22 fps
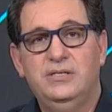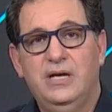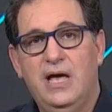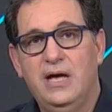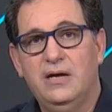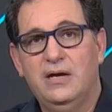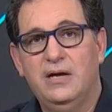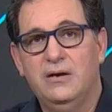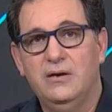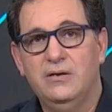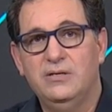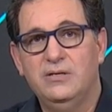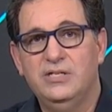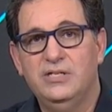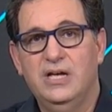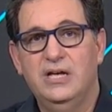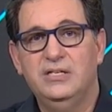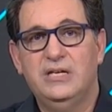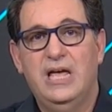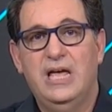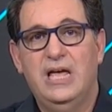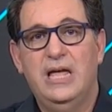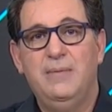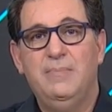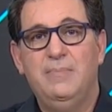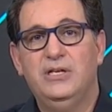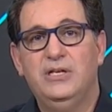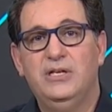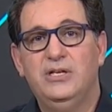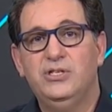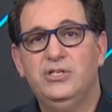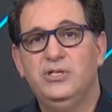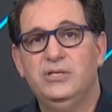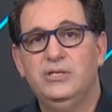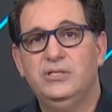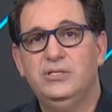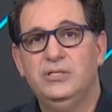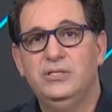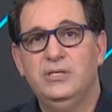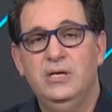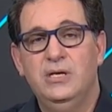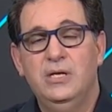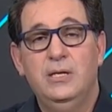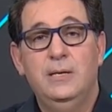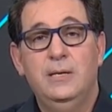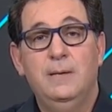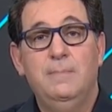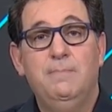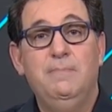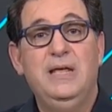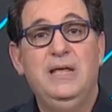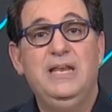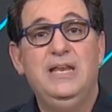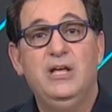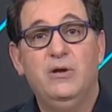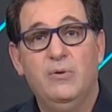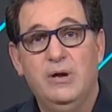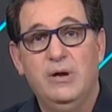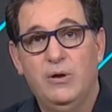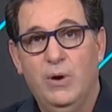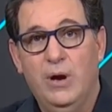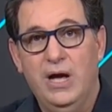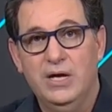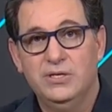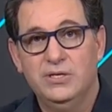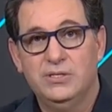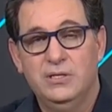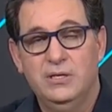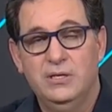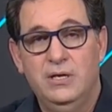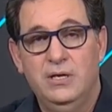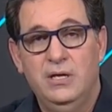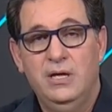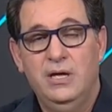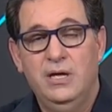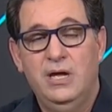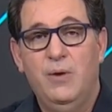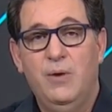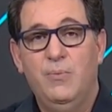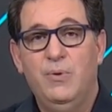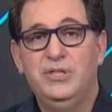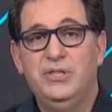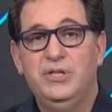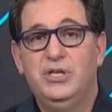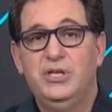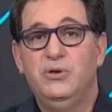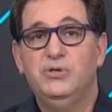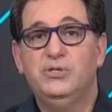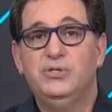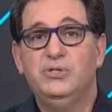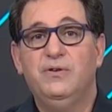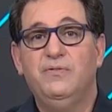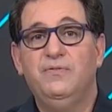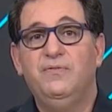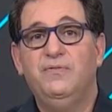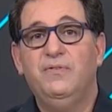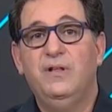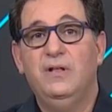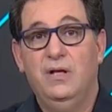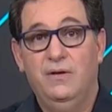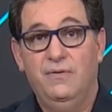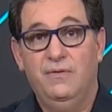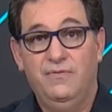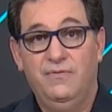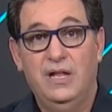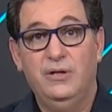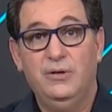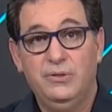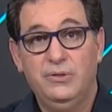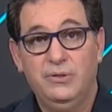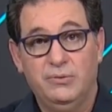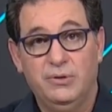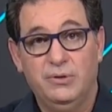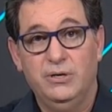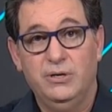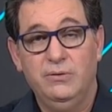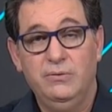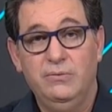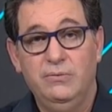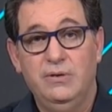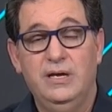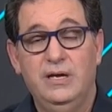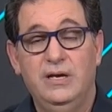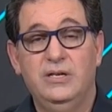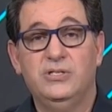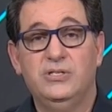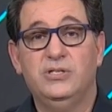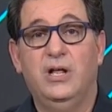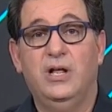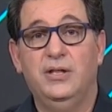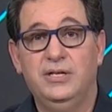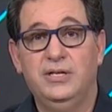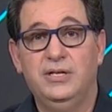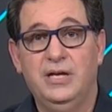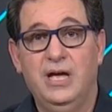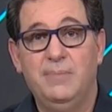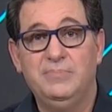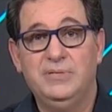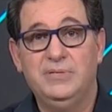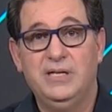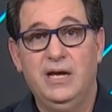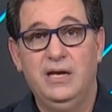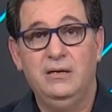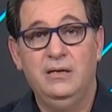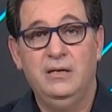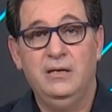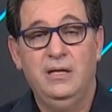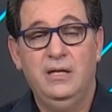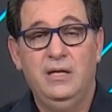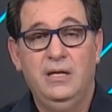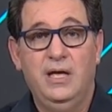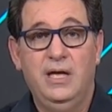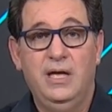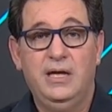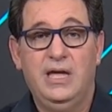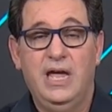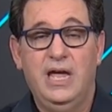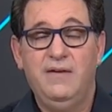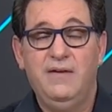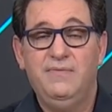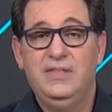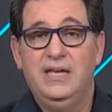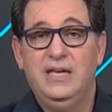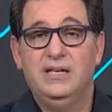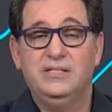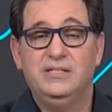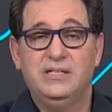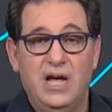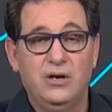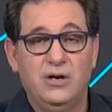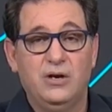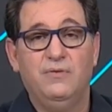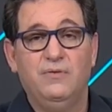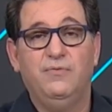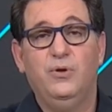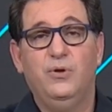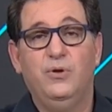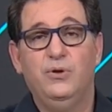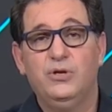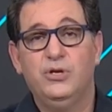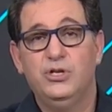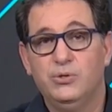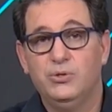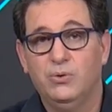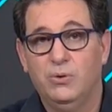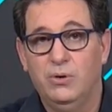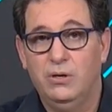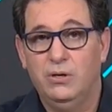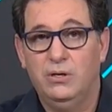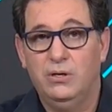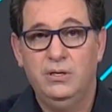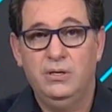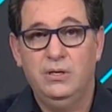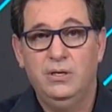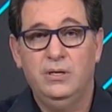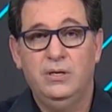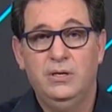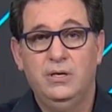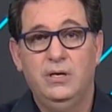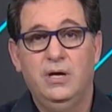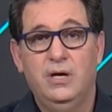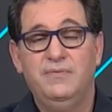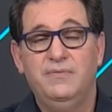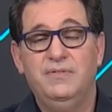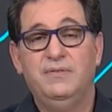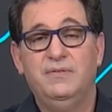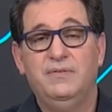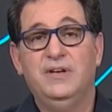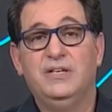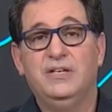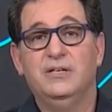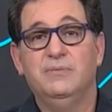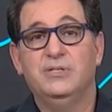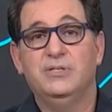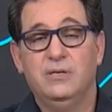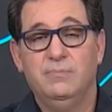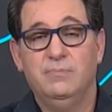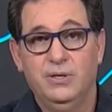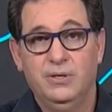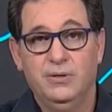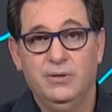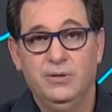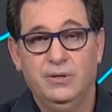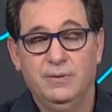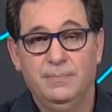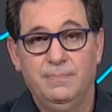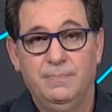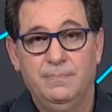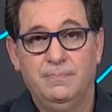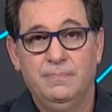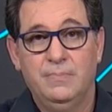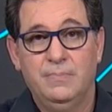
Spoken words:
attacker sent a malicious meeting request. And when the user followed through and installed the update, it gave the attacker full control of the victim's computer.